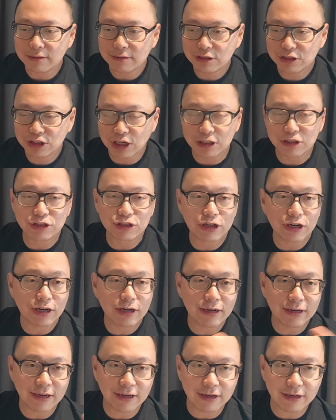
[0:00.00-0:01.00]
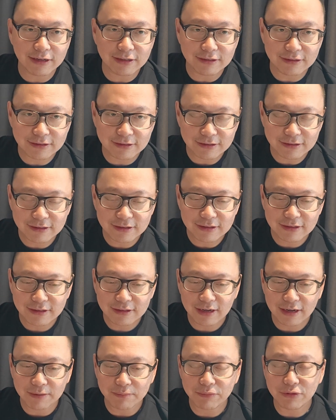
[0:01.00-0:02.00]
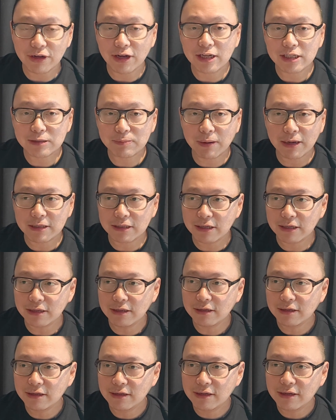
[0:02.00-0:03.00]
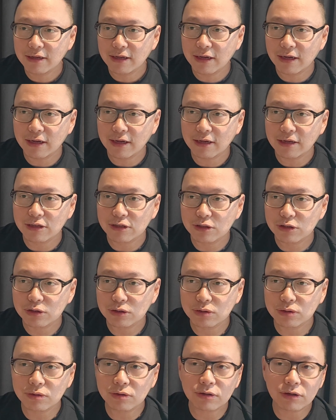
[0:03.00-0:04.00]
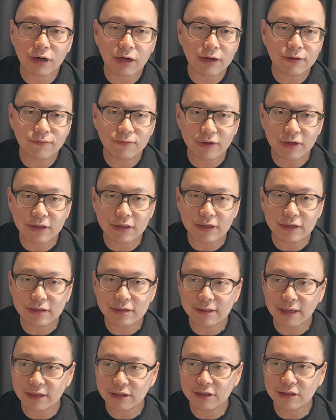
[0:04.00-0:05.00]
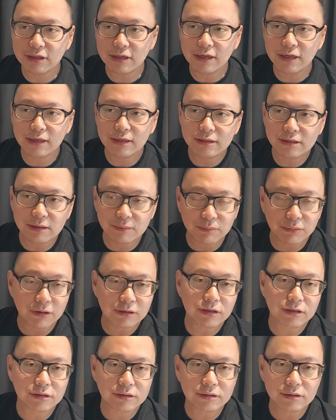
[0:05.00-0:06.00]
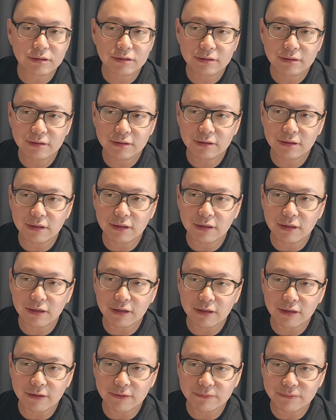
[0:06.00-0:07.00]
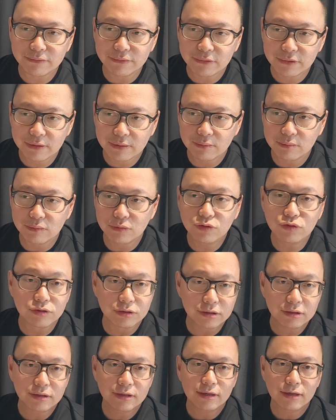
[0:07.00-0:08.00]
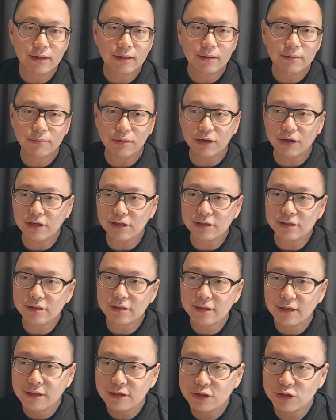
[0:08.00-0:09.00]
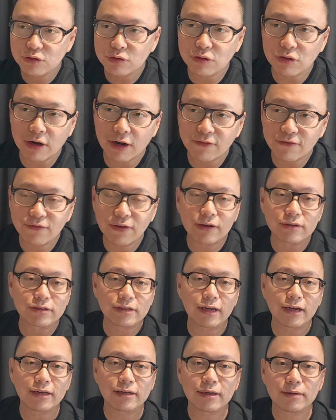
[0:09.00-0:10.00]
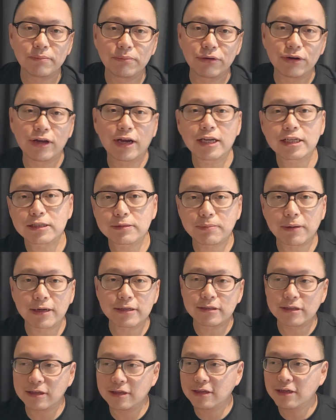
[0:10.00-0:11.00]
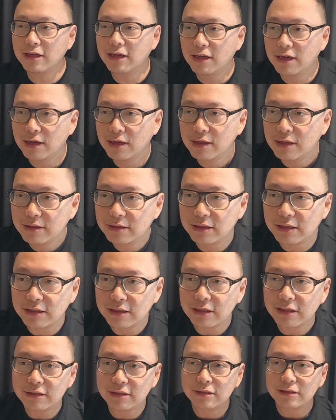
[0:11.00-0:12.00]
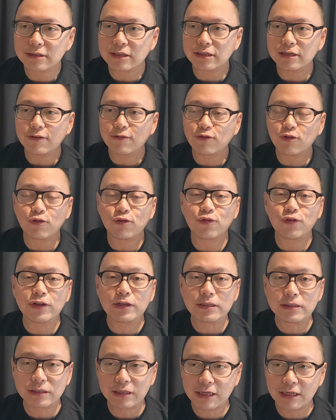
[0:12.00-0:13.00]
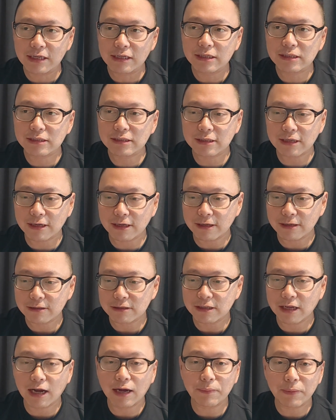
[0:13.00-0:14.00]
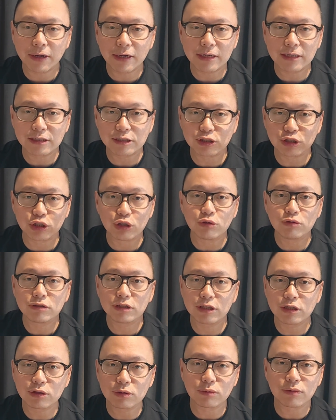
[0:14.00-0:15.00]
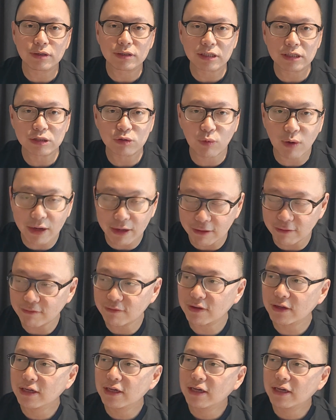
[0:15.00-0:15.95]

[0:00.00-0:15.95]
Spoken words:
Chandra and Brihaspati, and Shukra Venus actually supported the moon because Shukra felt that Brihaspati didn't fulfill his dharma, his duty towards his wife.